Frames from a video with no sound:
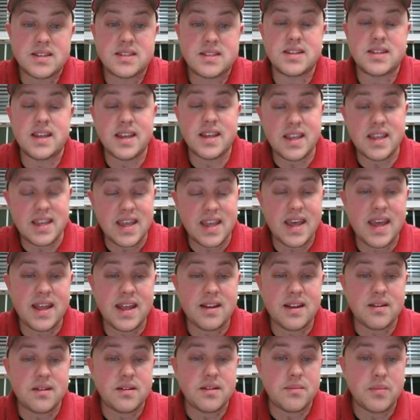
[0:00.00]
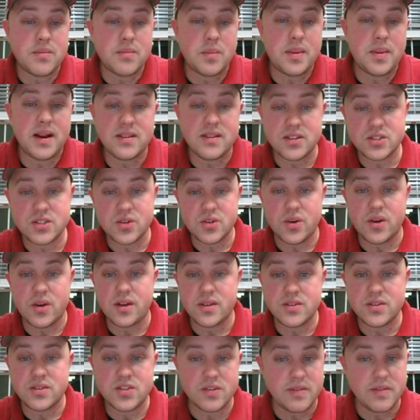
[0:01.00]
Again, prepare the soil. It
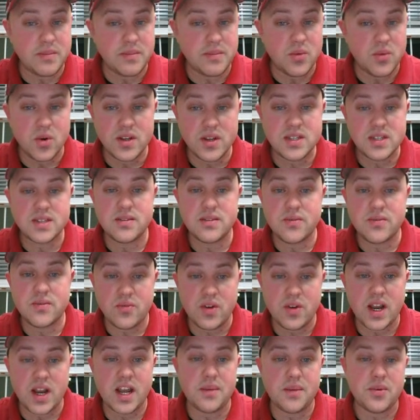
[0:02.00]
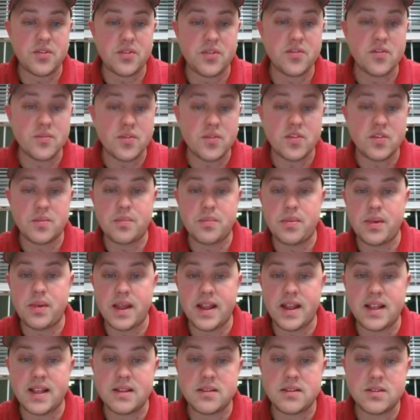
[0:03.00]
should be moist, friable. Remove
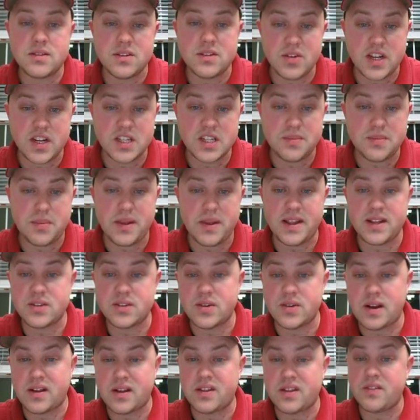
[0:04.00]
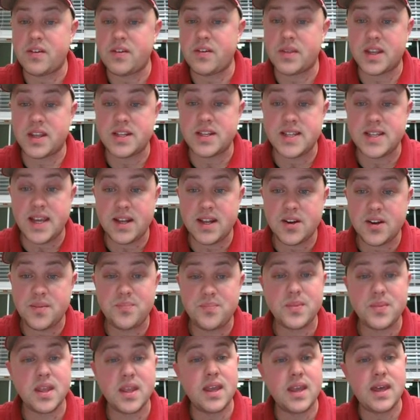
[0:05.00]
the transplant directly from the container,
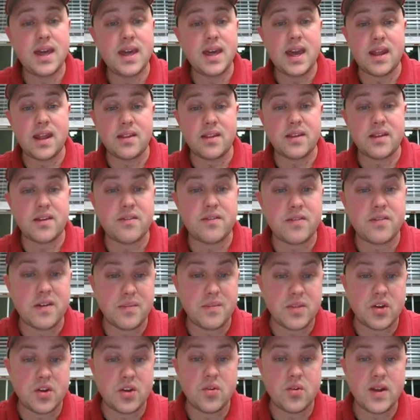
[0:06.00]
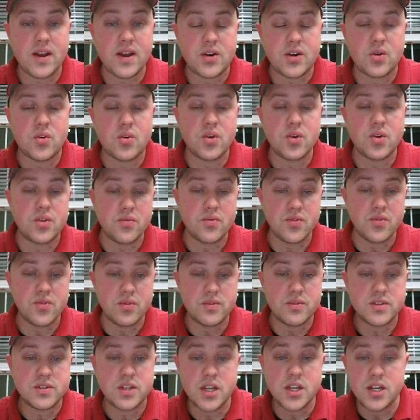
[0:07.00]
handling from the crown or the roots.
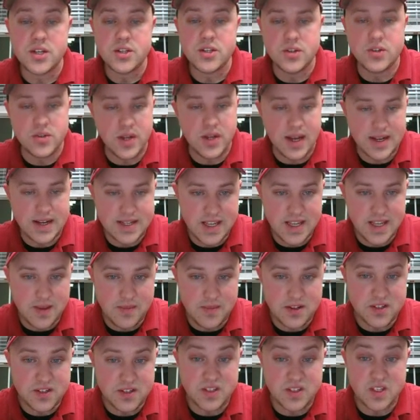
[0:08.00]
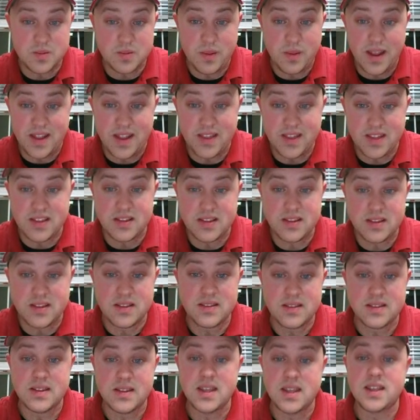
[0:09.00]
Do not damage the stem.
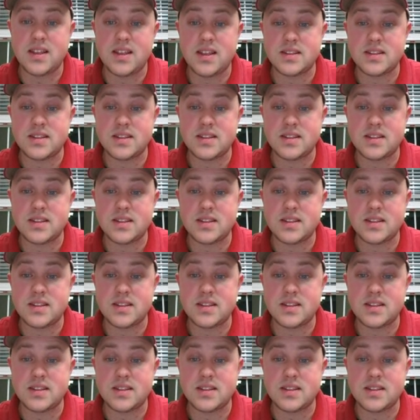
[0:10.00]
The